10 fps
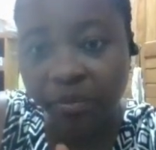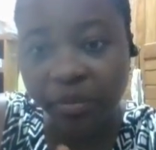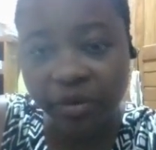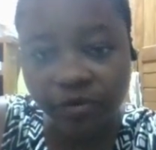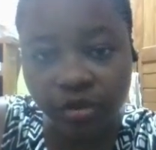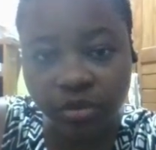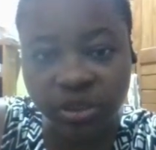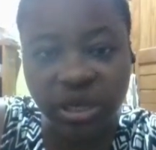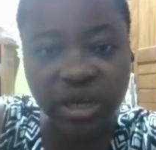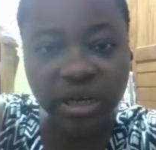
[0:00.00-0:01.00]
performs
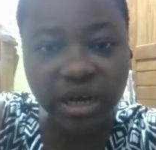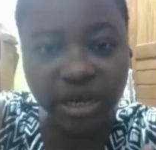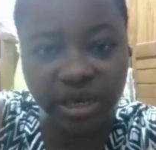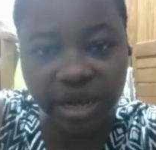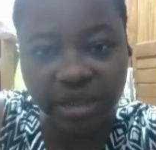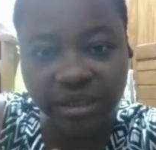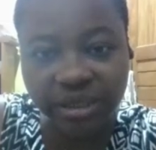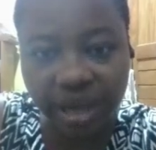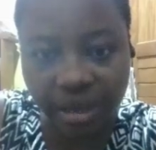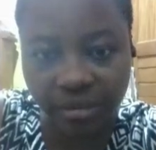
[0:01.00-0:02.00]
a linear
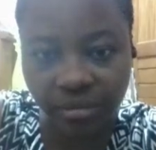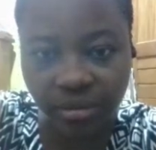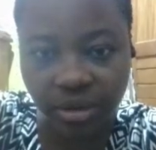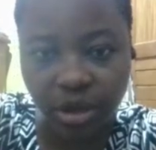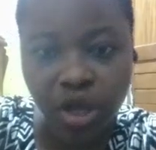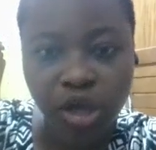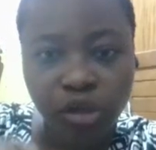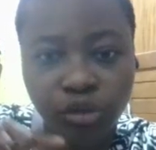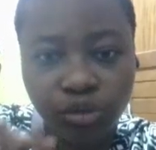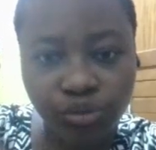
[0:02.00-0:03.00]
scan
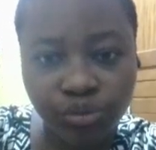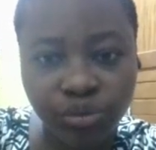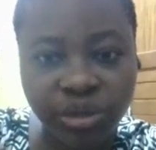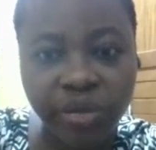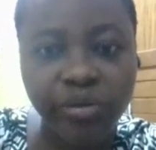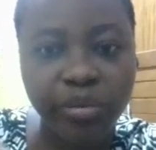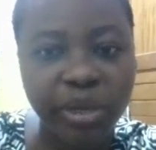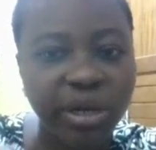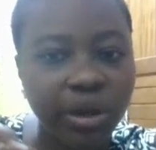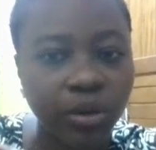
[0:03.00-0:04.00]
through the
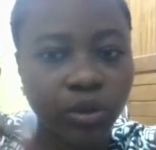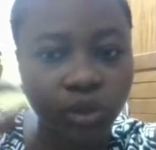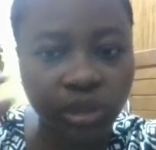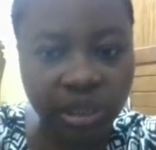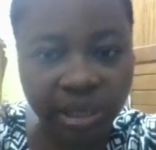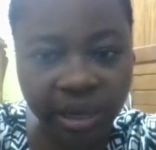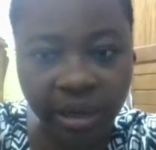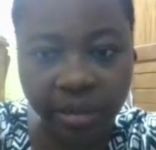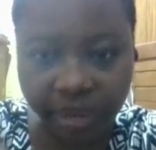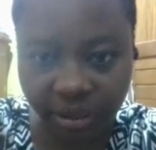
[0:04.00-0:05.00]
remaining unsorted
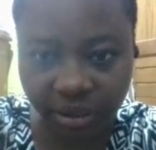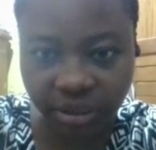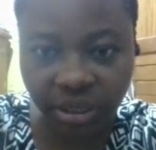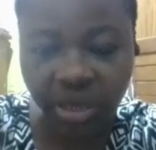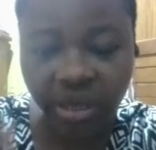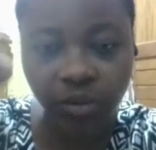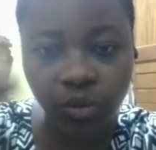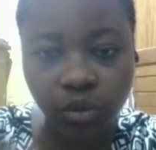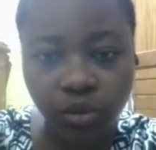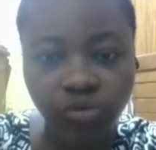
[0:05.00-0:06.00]
elements. It
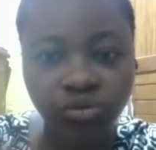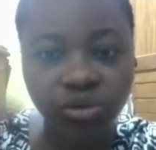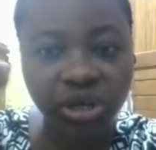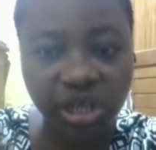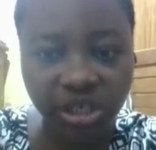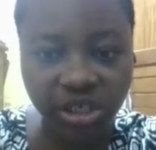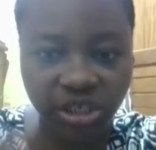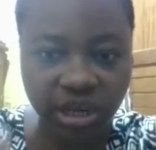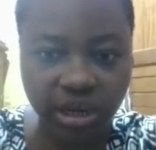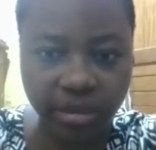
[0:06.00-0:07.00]
goes through each
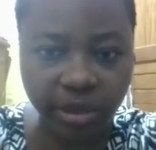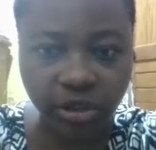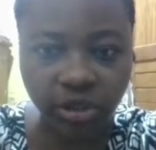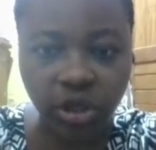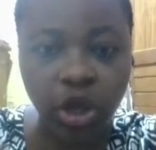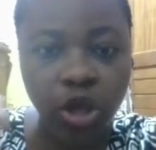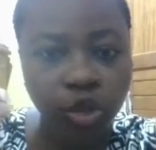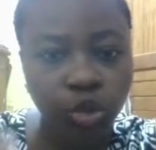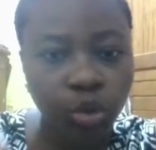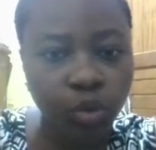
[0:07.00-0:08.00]
element
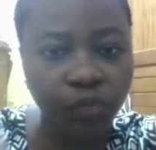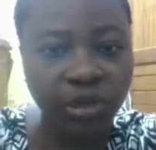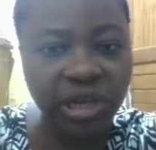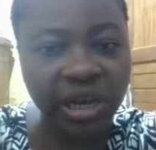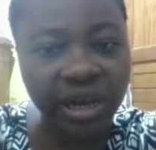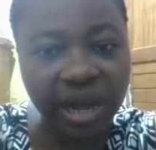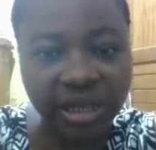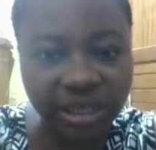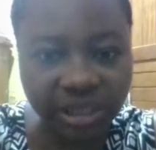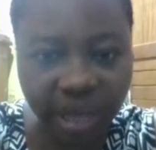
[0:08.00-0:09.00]
to look for the
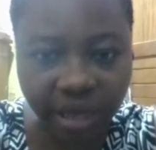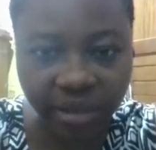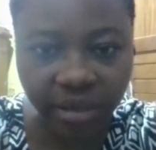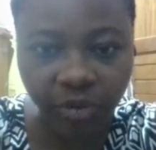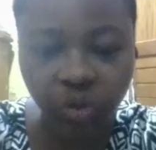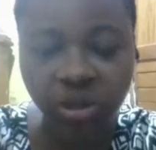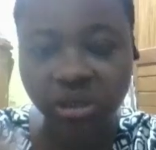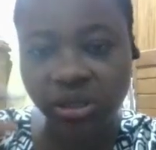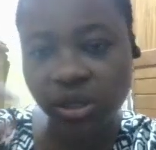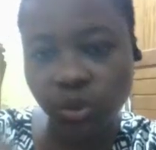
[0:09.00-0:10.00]
largest item. So it
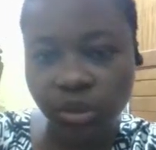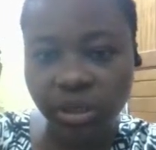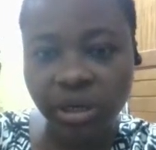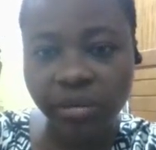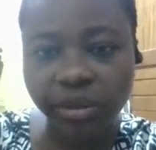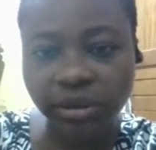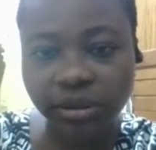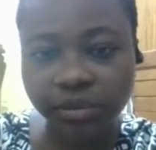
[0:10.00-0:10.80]
takes one element,